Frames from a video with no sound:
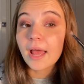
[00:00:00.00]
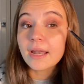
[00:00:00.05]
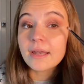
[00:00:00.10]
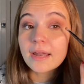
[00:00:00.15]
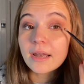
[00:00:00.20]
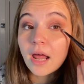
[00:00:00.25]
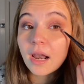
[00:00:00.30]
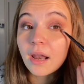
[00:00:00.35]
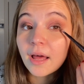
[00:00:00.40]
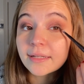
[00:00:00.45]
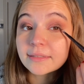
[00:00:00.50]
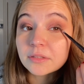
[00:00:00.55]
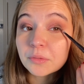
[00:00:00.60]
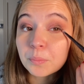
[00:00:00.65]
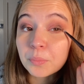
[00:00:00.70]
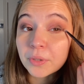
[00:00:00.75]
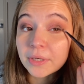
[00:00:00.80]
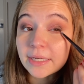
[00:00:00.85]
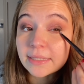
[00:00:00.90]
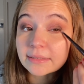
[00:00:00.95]
then I like to
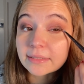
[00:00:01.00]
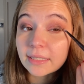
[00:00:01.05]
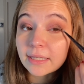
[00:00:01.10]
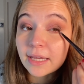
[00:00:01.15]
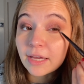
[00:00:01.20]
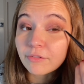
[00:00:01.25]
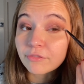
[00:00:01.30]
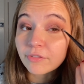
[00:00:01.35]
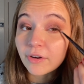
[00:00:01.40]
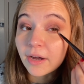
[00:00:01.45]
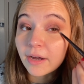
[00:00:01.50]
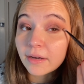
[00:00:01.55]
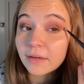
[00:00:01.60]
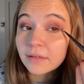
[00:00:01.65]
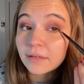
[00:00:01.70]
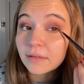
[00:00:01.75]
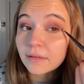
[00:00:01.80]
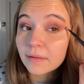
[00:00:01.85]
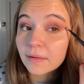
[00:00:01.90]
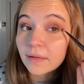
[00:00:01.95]
bring it together
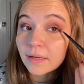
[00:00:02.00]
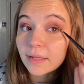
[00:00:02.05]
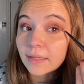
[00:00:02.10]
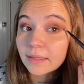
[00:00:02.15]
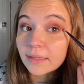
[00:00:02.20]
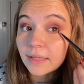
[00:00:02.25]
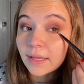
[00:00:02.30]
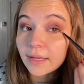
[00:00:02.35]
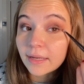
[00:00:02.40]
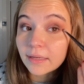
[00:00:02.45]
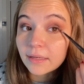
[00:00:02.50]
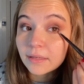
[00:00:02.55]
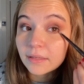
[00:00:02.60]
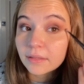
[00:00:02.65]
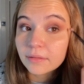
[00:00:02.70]
and then